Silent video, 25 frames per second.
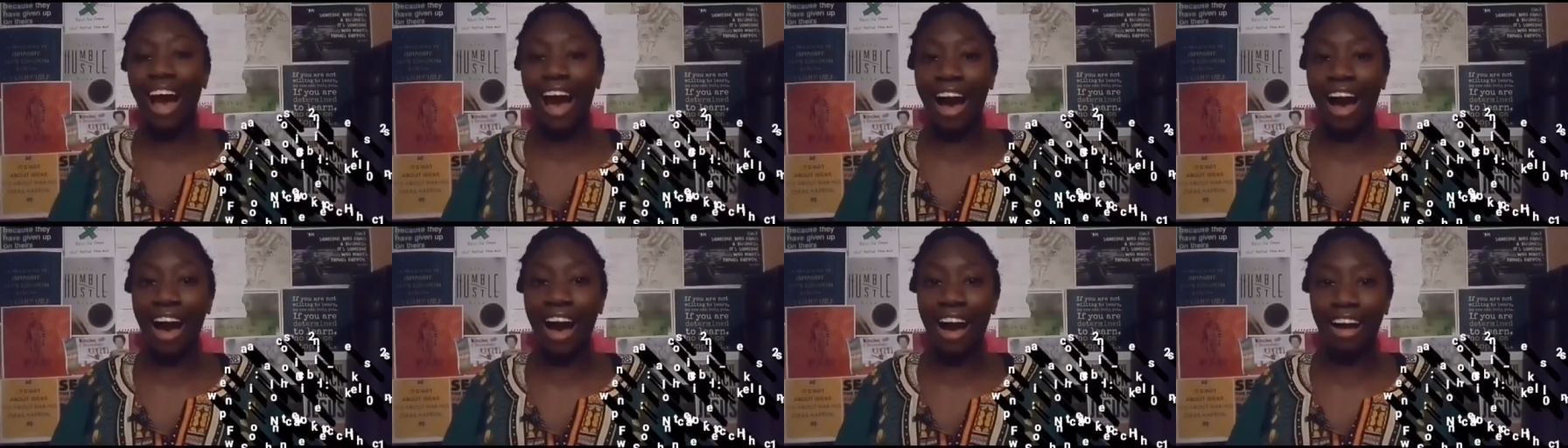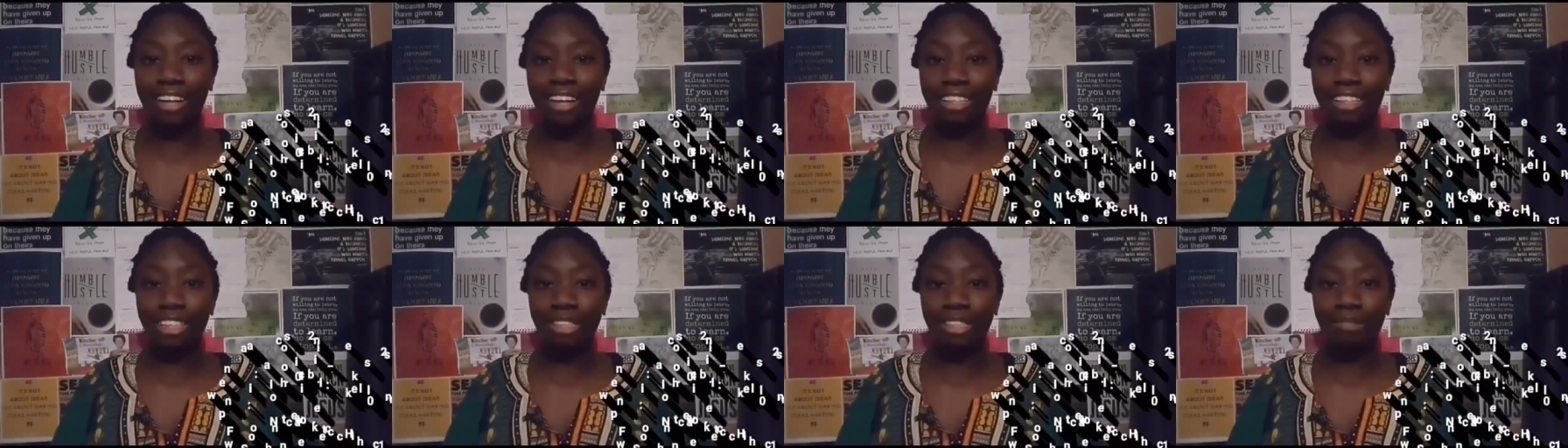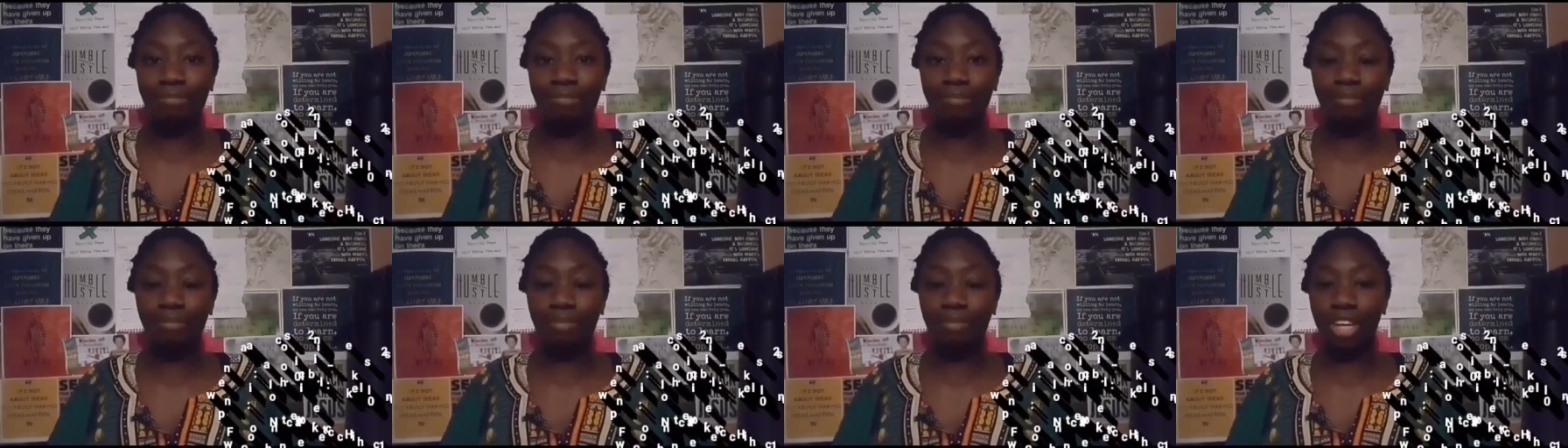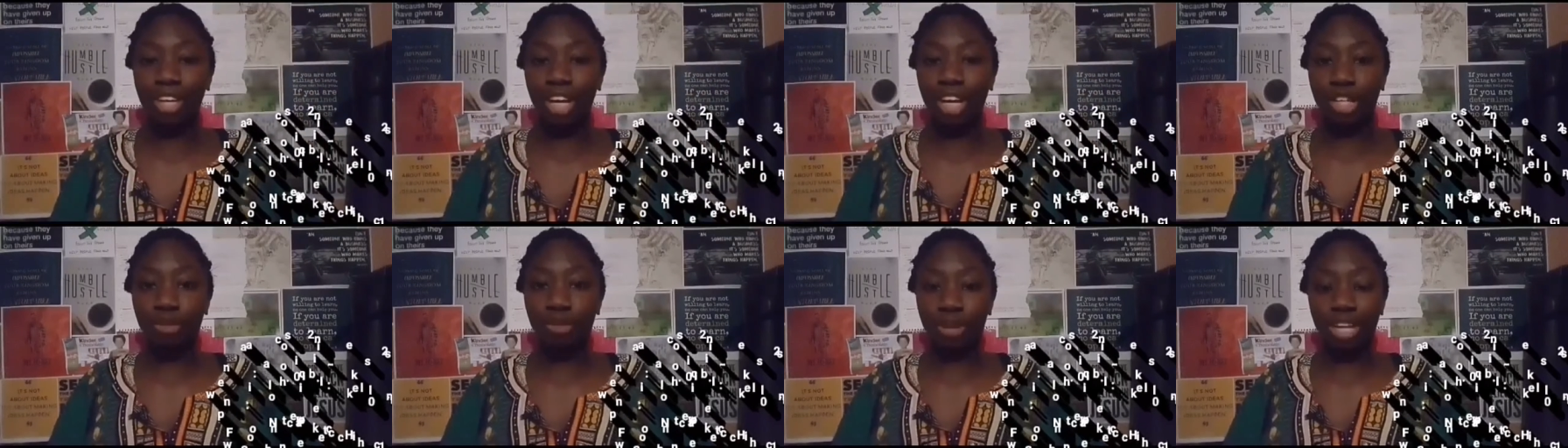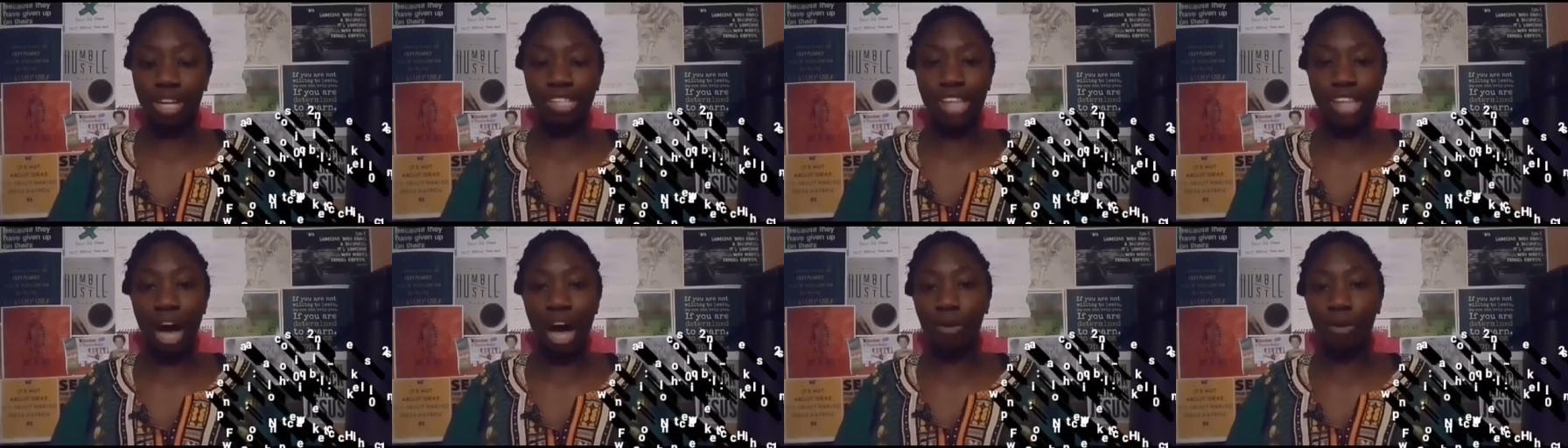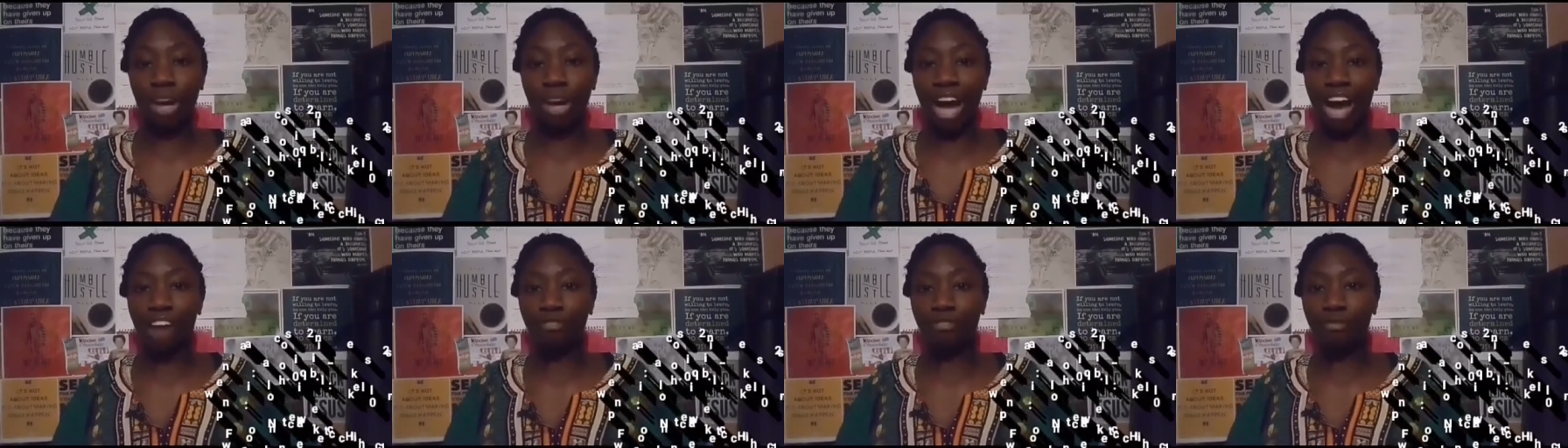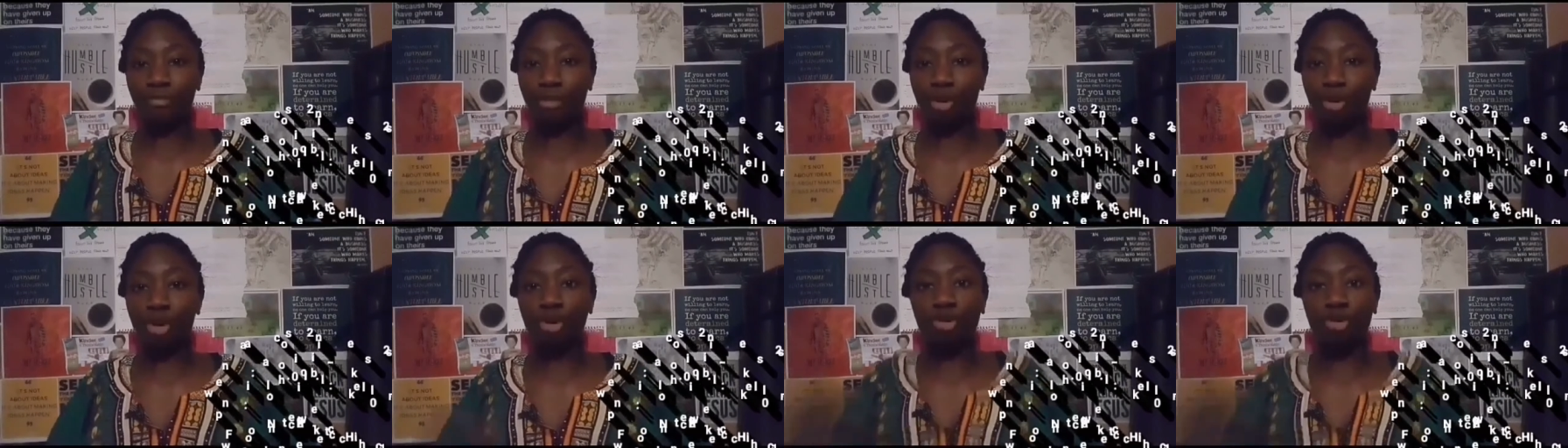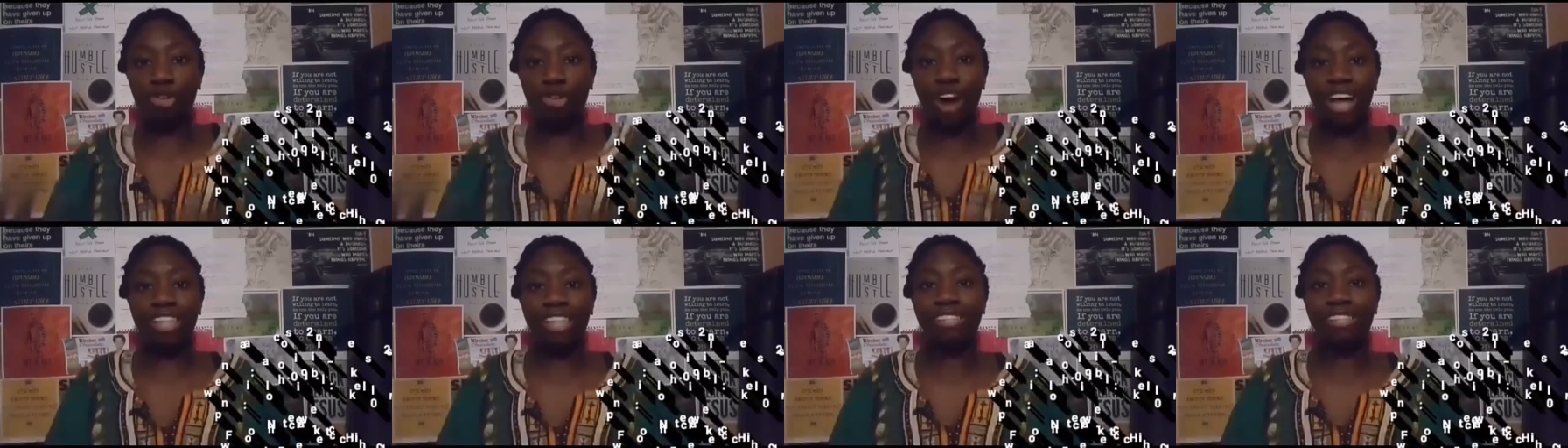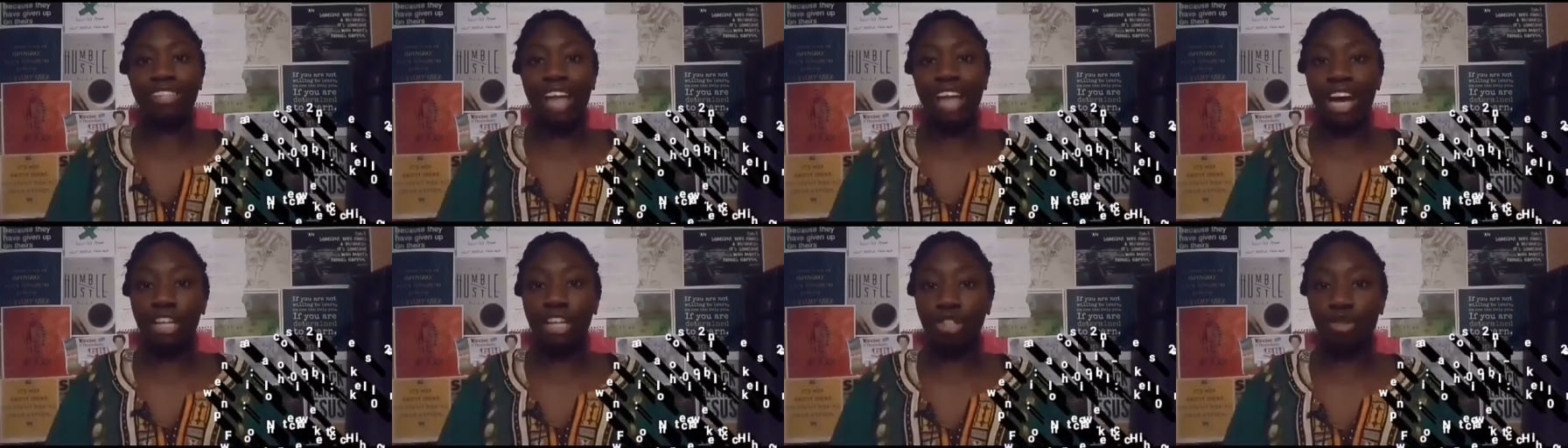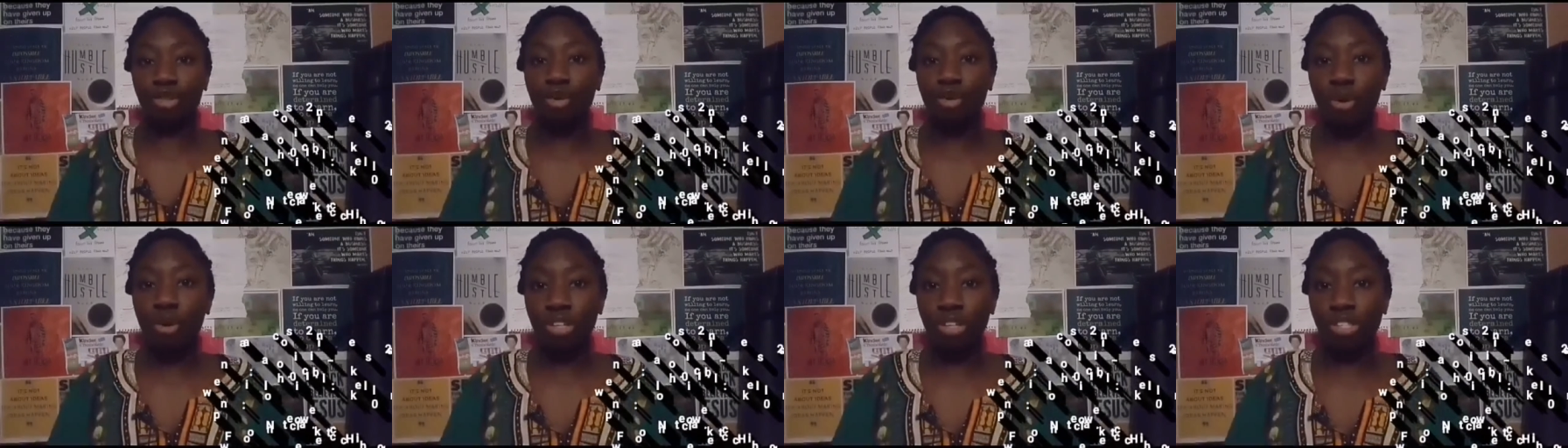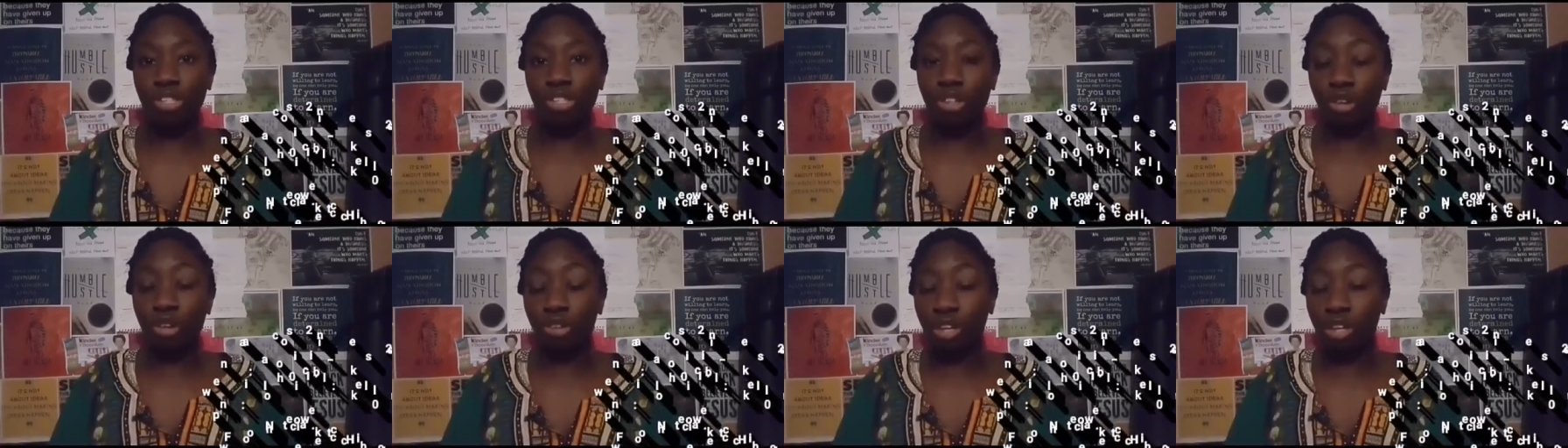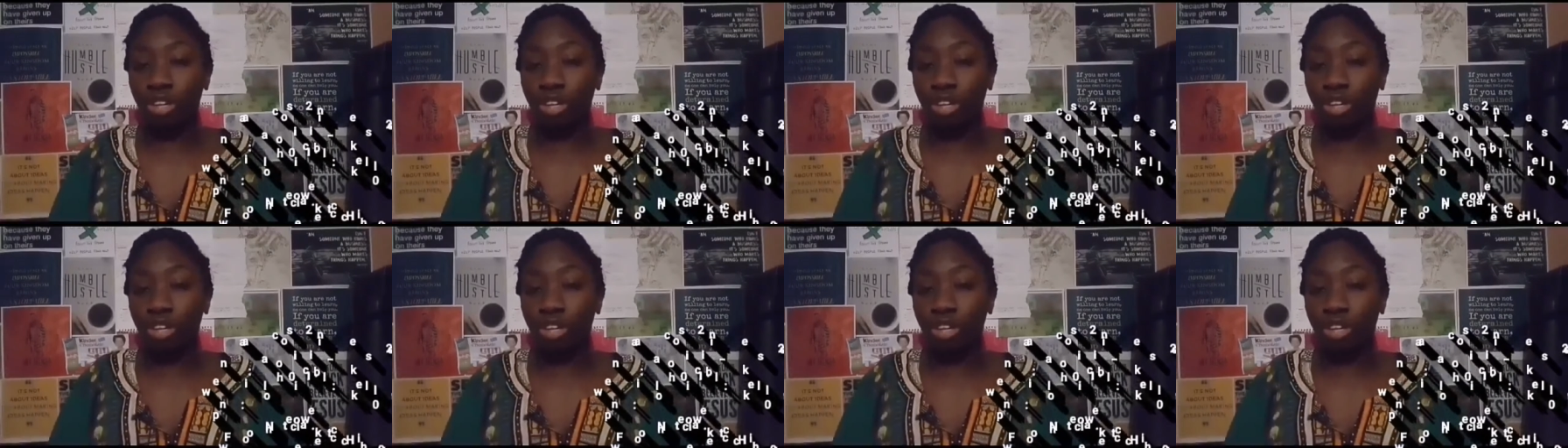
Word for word: And as well as that, I want to have more Christ like talks